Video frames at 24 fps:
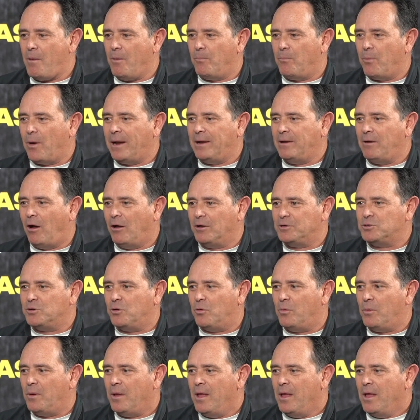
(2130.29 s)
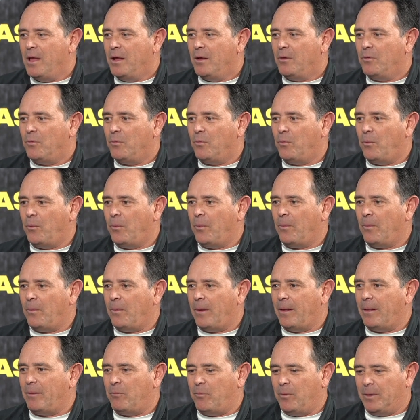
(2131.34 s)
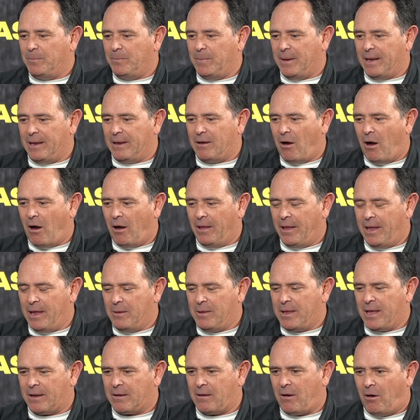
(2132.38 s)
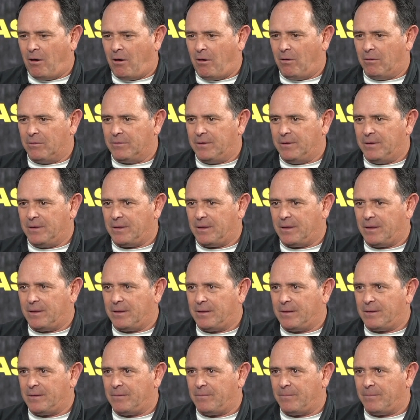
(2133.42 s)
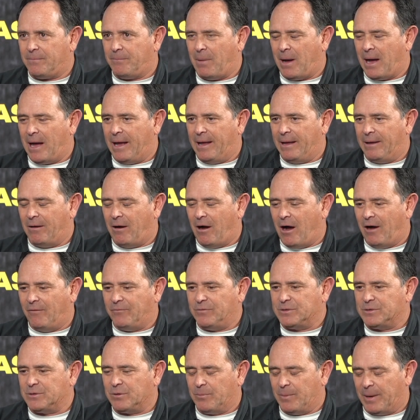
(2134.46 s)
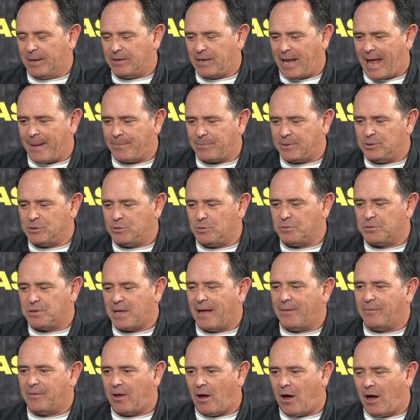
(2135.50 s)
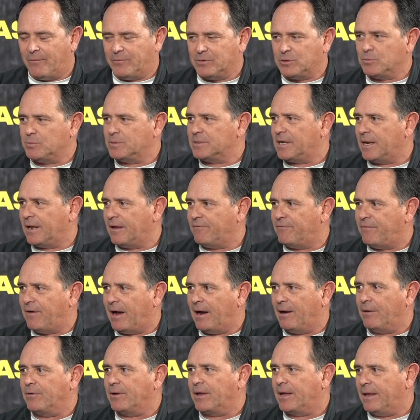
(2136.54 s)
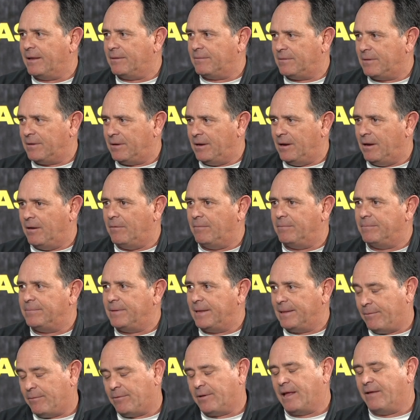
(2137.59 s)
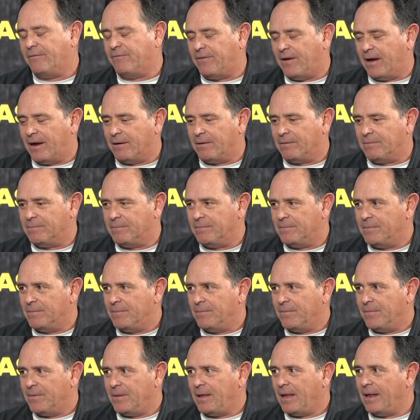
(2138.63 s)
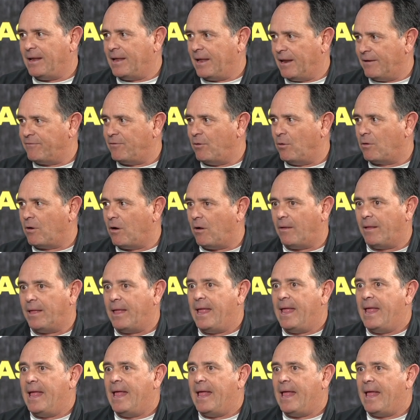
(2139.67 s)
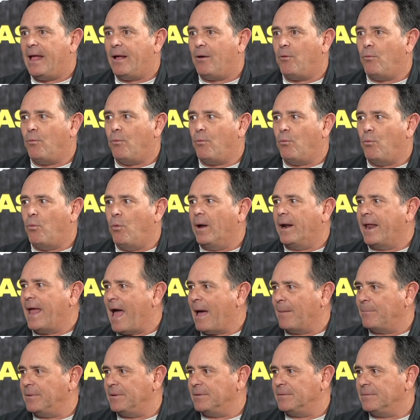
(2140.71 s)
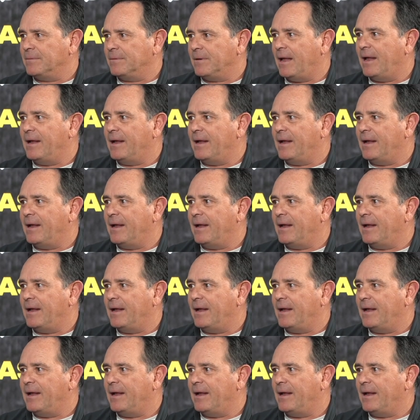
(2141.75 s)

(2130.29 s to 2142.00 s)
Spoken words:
Brian also he'd get called by captains who thought the officer was going to get fired or get fired. And you get a phone call. What happened?